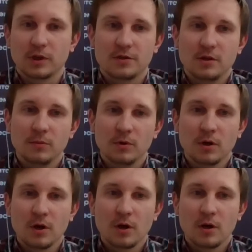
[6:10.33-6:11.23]
We have
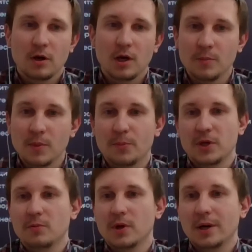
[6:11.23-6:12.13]
decided to
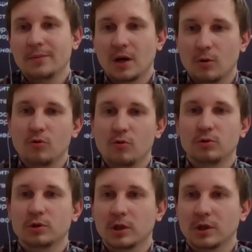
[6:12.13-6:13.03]
utilize
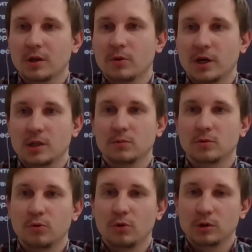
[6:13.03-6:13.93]
PTISIM for
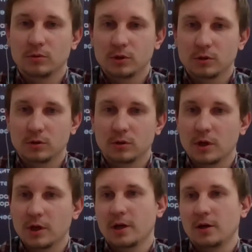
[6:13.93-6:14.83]
that as a
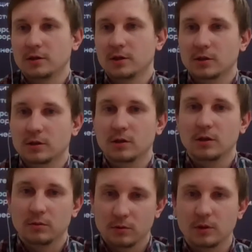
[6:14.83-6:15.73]
solution, and we
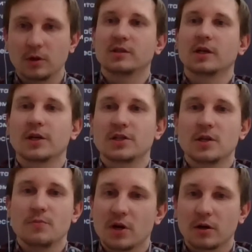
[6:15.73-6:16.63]
understand which
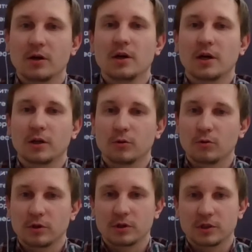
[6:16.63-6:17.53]
functions of
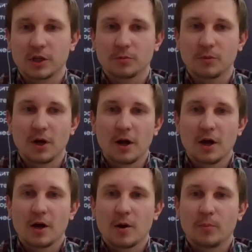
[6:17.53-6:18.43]
PTISIM we would like to
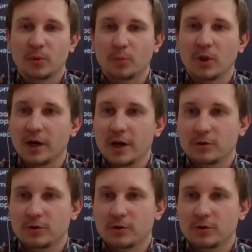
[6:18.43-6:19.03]
utilize